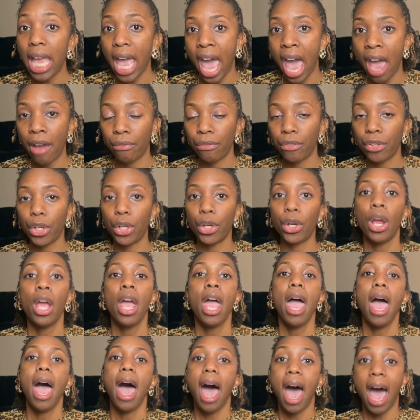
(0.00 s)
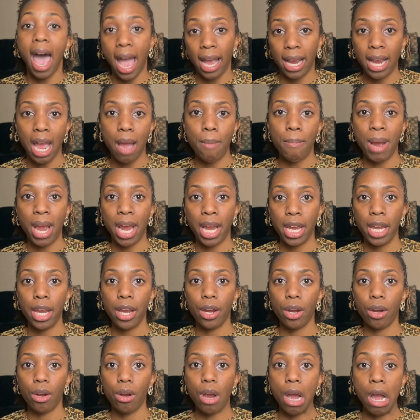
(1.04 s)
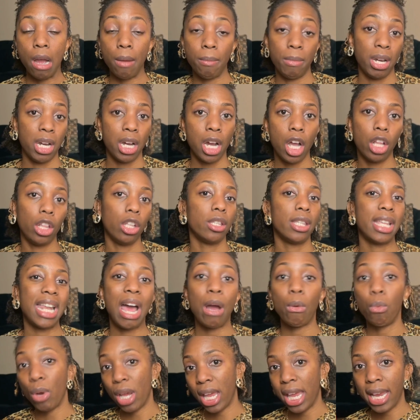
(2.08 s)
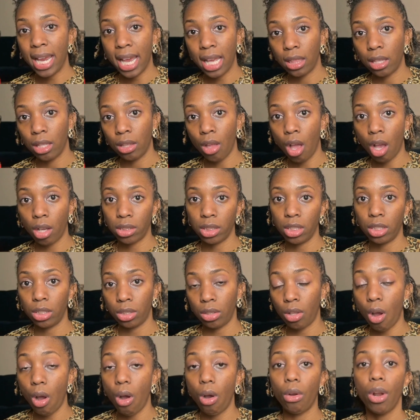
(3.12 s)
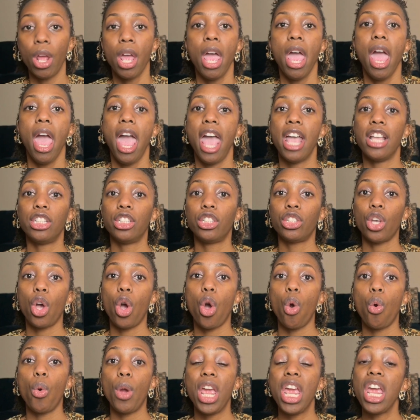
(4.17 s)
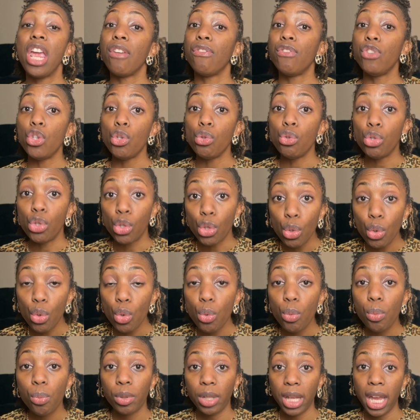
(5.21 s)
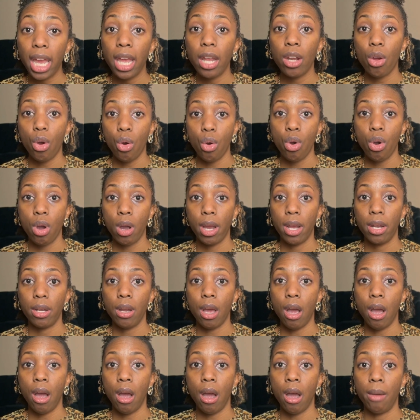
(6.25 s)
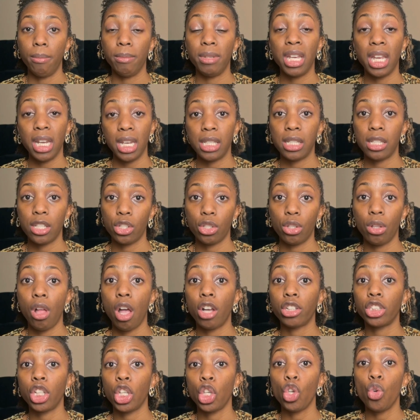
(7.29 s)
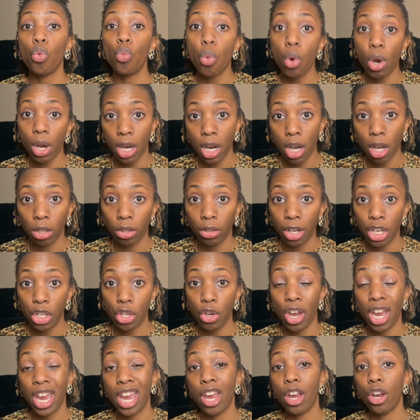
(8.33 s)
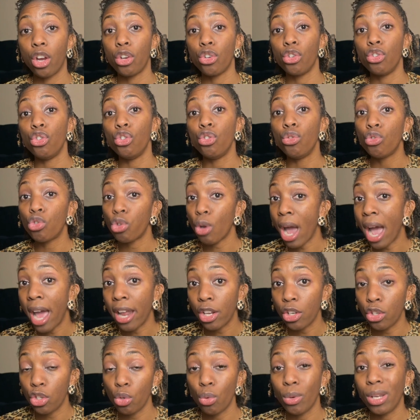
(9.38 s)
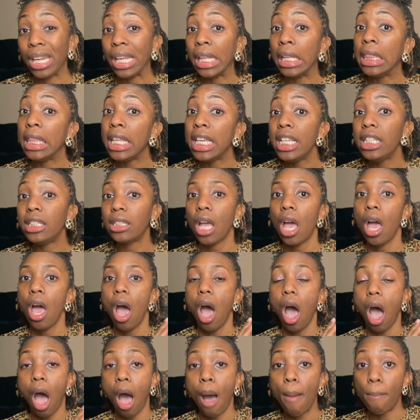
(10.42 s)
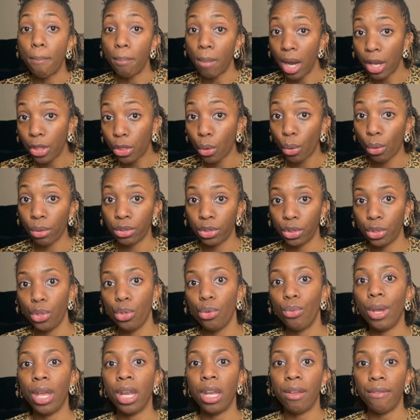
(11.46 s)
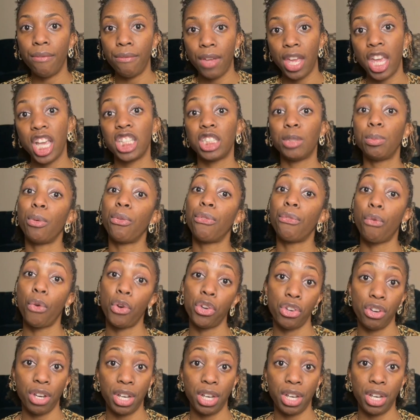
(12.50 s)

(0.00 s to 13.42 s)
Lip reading: after I got my hair colored that I went and got the locks installed. And so if you do plan on getting sister locks and you want color in your hair, try to do it at least a month or two in advance before your